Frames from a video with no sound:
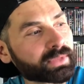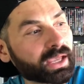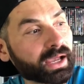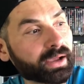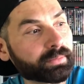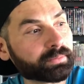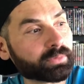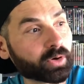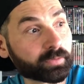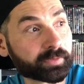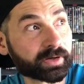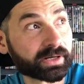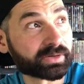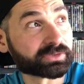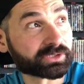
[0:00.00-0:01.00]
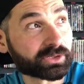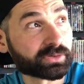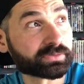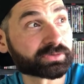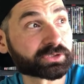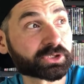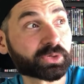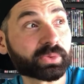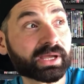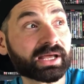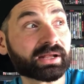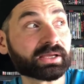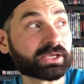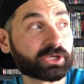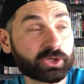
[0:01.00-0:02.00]
um, over in Arizona for sure, we
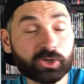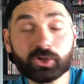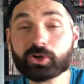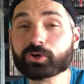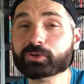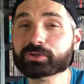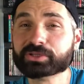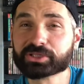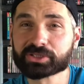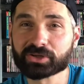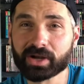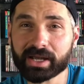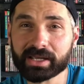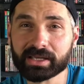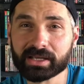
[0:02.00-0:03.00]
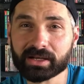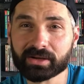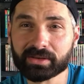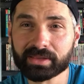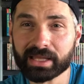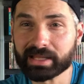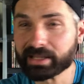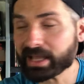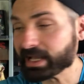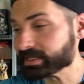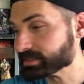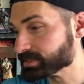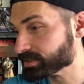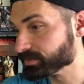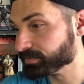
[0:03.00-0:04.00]
had a huge strike here that
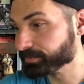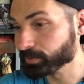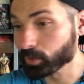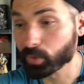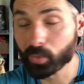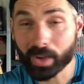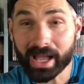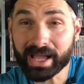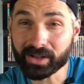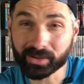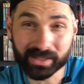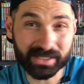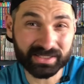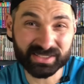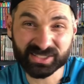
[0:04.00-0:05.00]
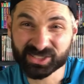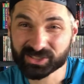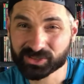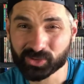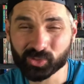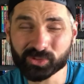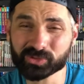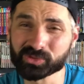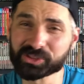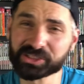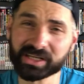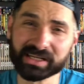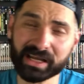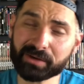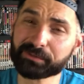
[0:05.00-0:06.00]
lasted for a while. Kids' schools were
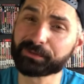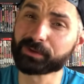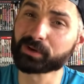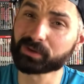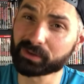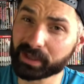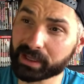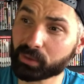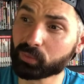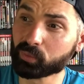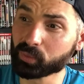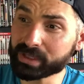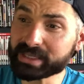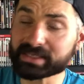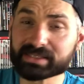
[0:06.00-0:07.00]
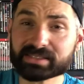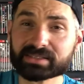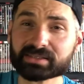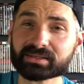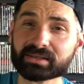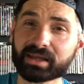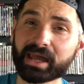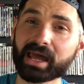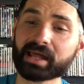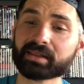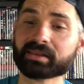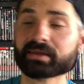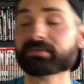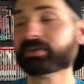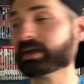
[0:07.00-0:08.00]
shut down for like weeks
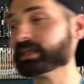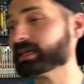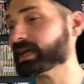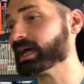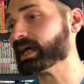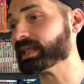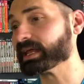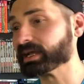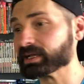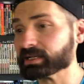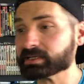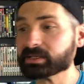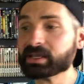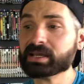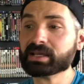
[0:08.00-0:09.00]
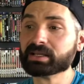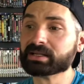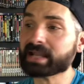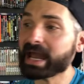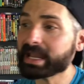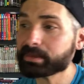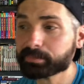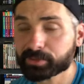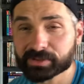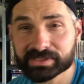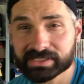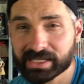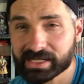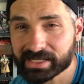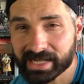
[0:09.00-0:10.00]
and they finally got like a
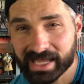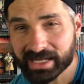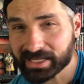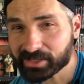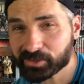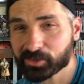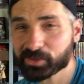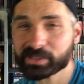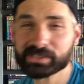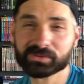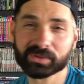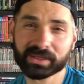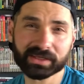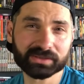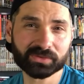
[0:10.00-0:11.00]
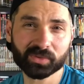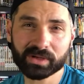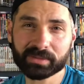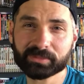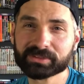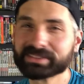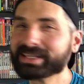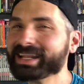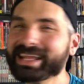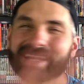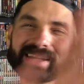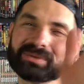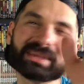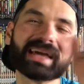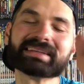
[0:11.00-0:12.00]
9% net increase with like a 20%. And
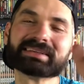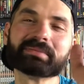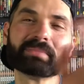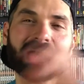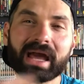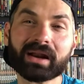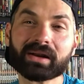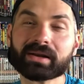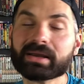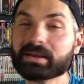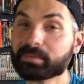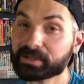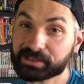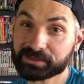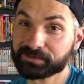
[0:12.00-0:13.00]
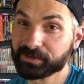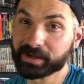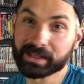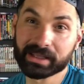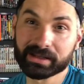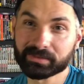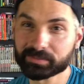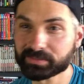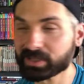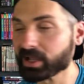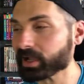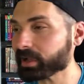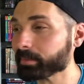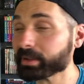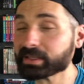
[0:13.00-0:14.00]
it doesn't matter, but it's just funny that I'm
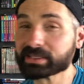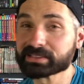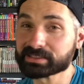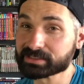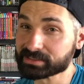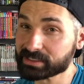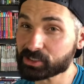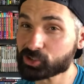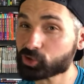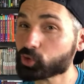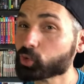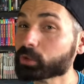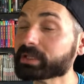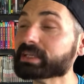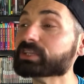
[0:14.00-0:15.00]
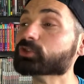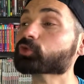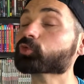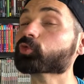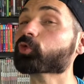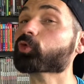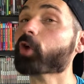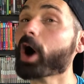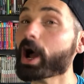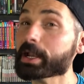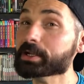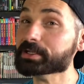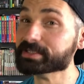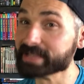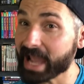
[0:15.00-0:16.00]
talking about this because this school is
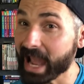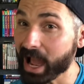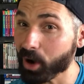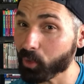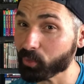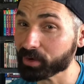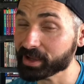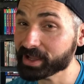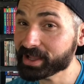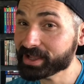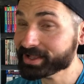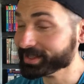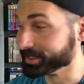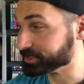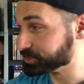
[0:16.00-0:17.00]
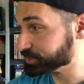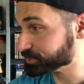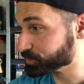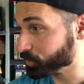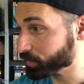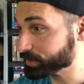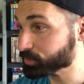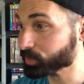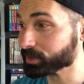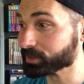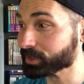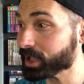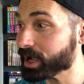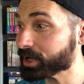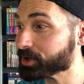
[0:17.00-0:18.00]
run down. and she's going to her
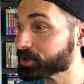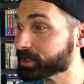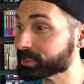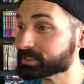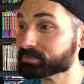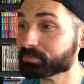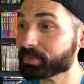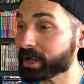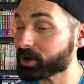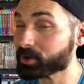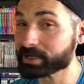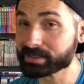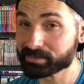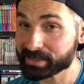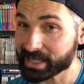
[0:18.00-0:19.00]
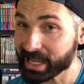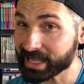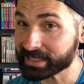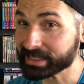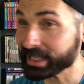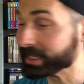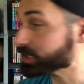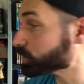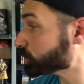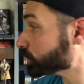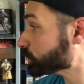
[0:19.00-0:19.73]
locker and it's buried behind like